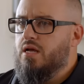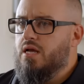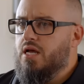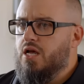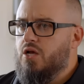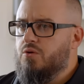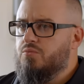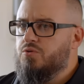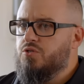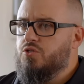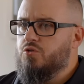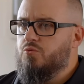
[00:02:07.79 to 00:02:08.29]

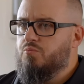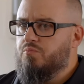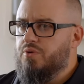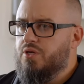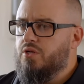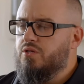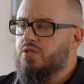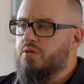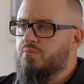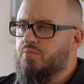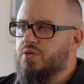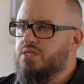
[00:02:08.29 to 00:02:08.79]
helps you
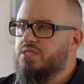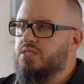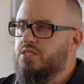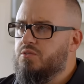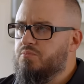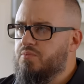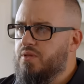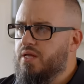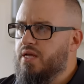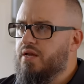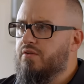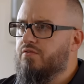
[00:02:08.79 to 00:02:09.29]
build a business
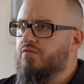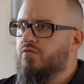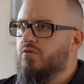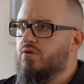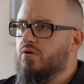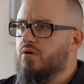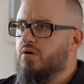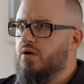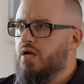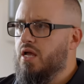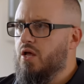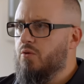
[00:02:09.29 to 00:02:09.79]
plan
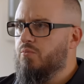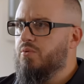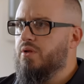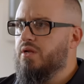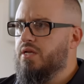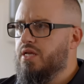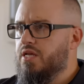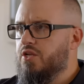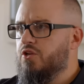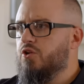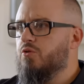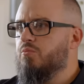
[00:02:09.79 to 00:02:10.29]
for
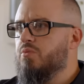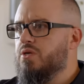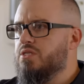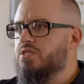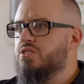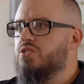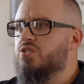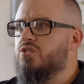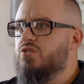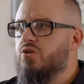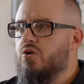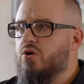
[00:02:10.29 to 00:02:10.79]
helping getting your
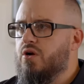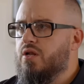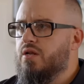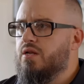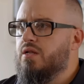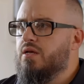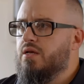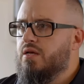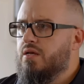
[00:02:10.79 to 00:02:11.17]
business started.